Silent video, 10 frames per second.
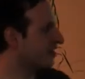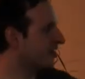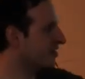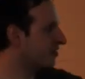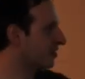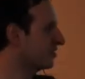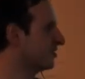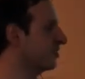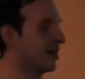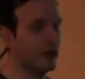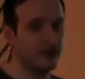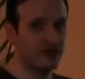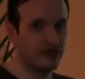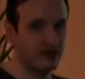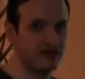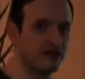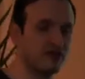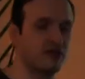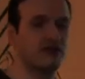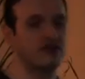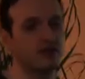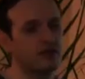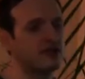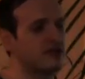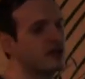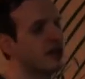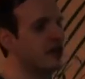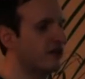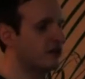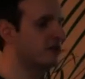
the Atari ST, the MSX series from